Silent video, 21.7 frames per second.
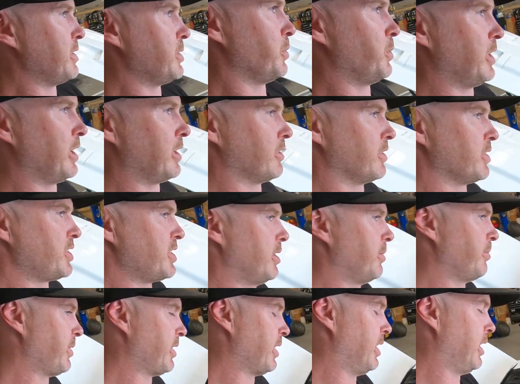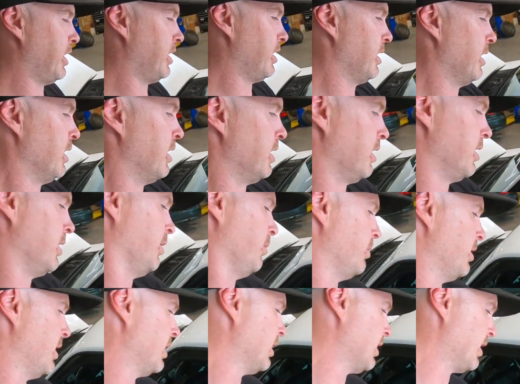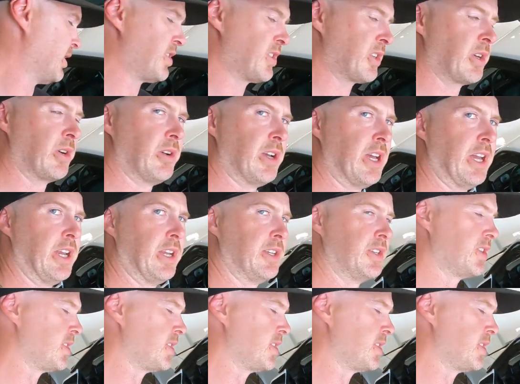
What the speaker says: I had to wiggle something, but let's go ahead